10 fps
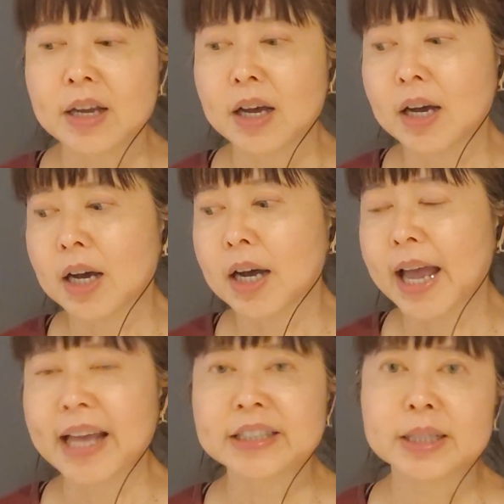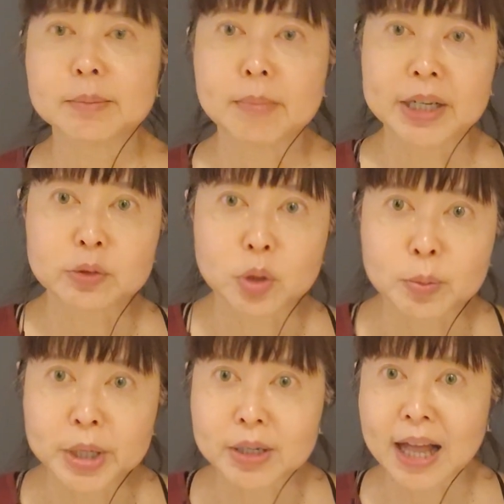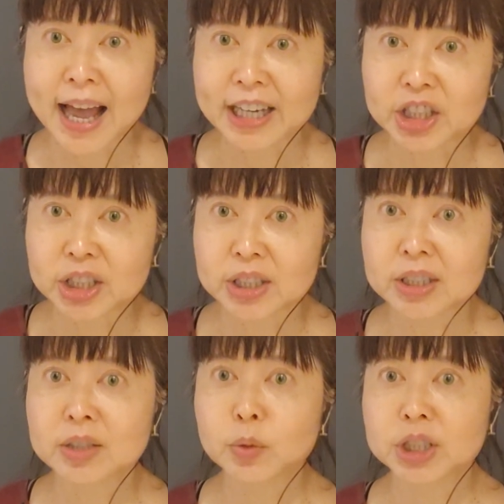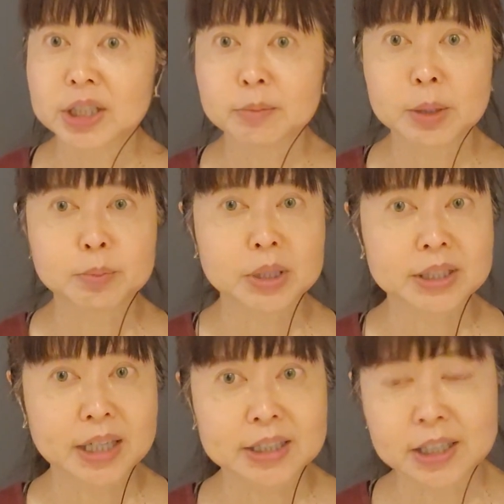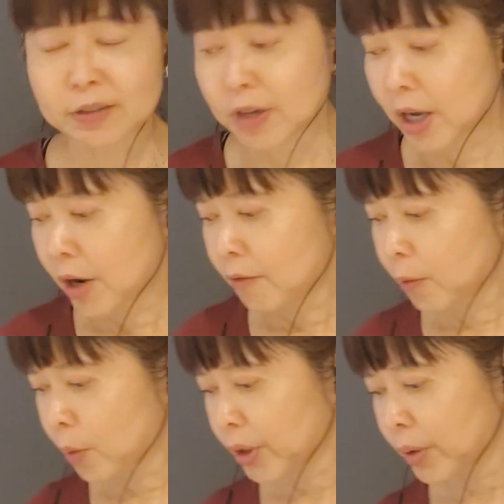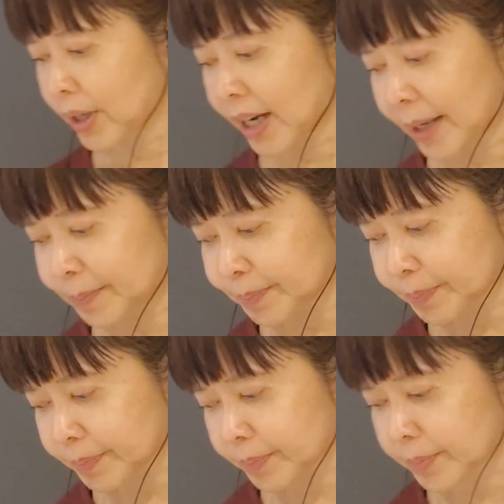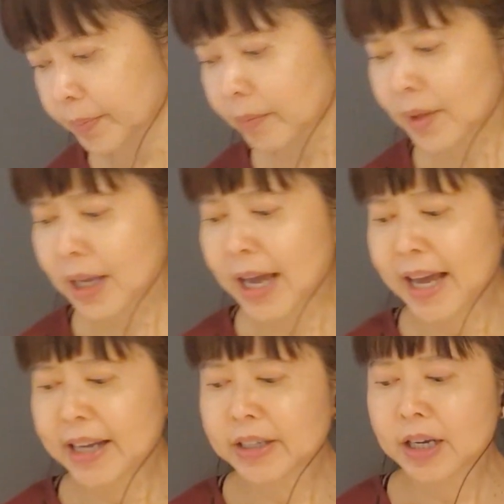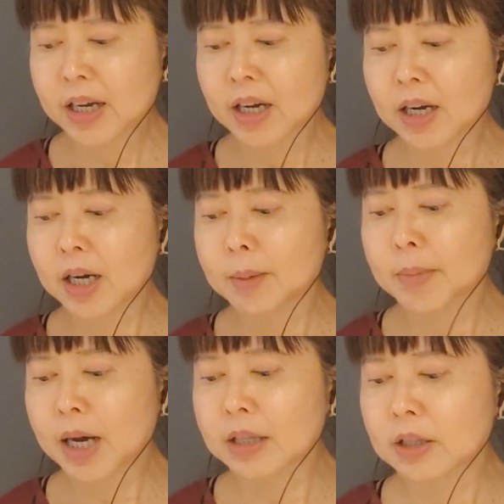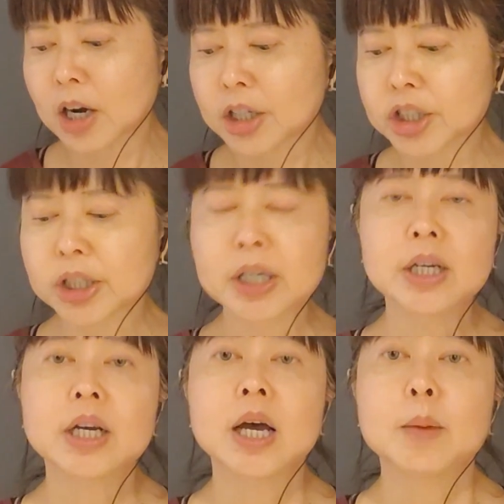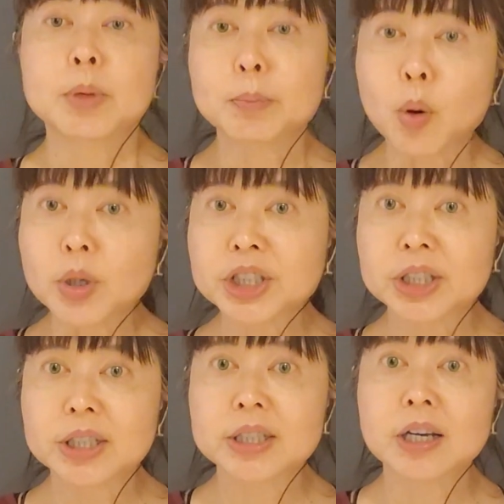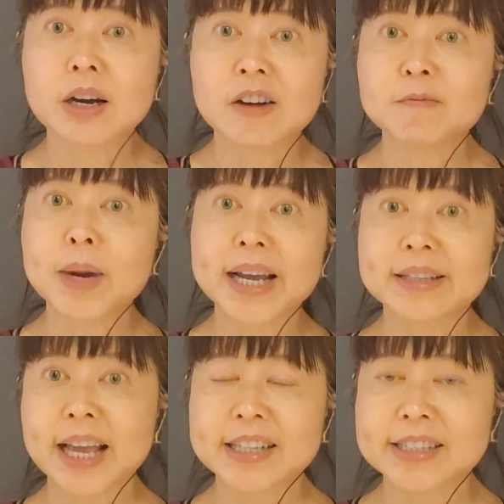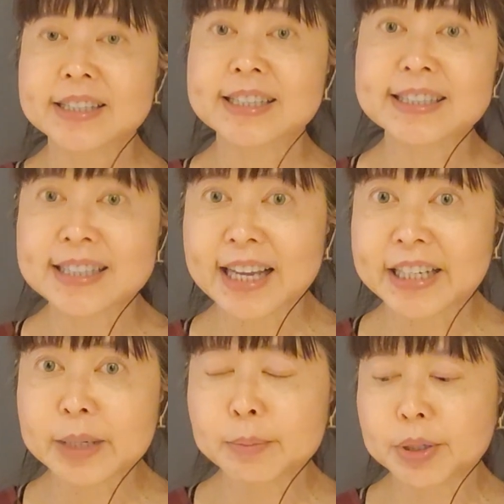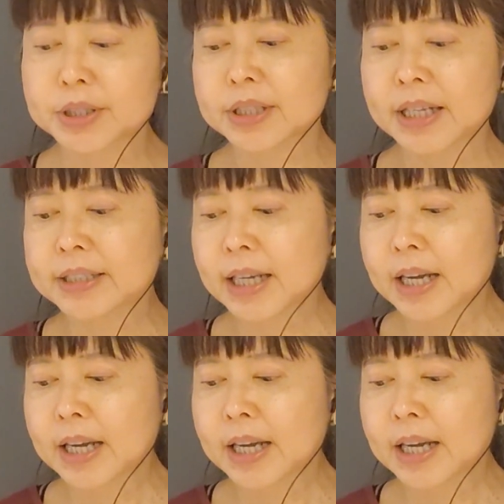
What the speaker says: antimicrobial action, which can be protective for your gut. And a large proportion of bile acids, 90%,